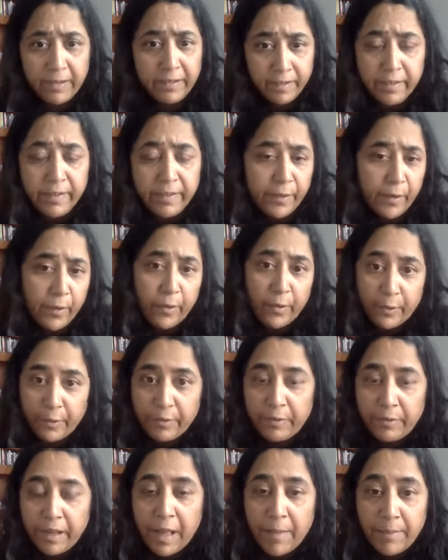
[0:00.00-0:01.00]

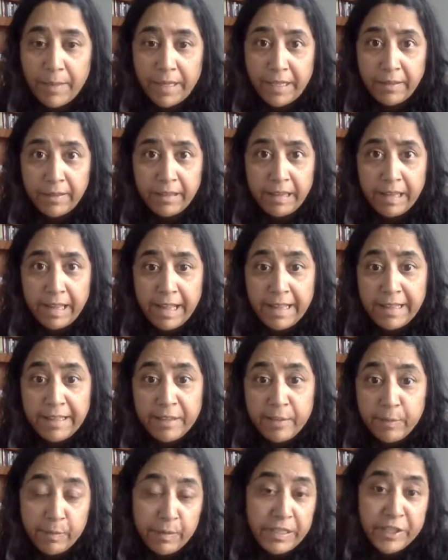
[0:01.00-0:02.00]
So I mean,
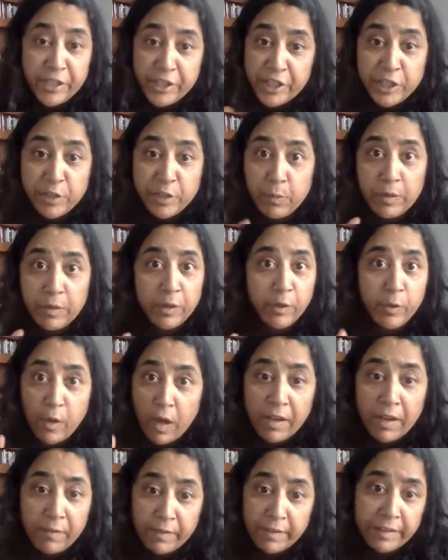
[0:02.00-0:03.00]
it's just, you got
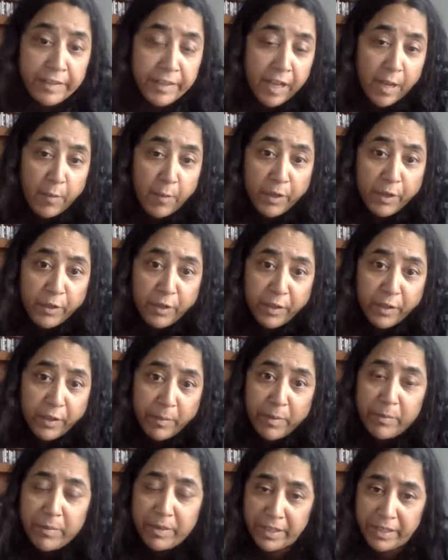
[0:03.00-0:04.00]
to decide what your
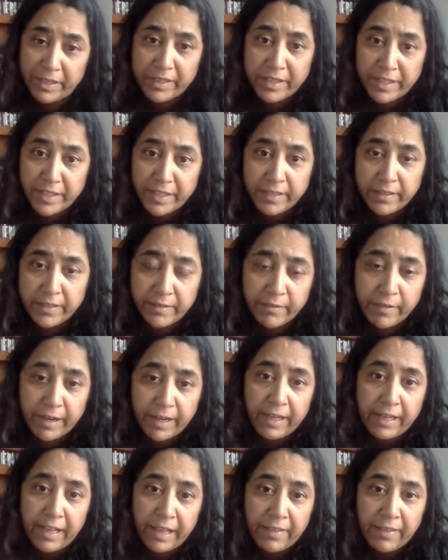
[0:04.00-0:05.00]
commitment is,
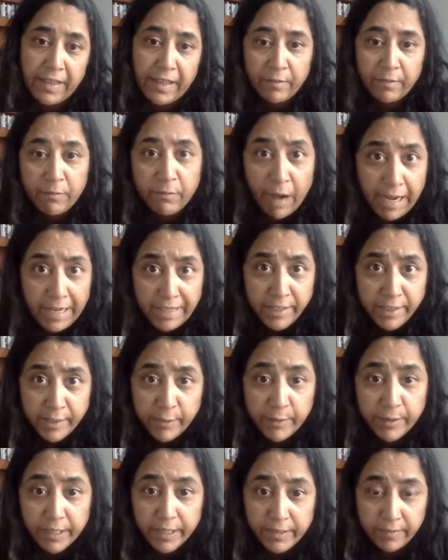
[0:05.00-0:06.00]
right, and write to
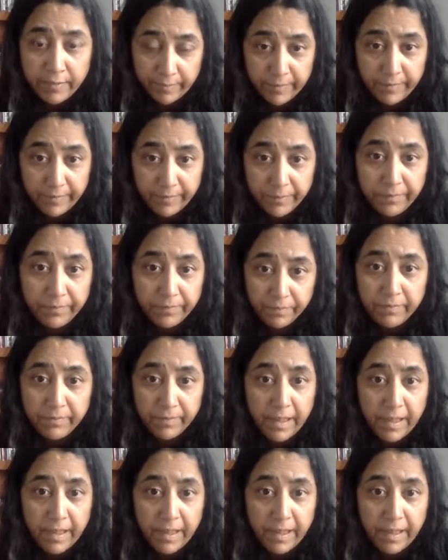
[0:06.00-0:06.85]
it. Yeah.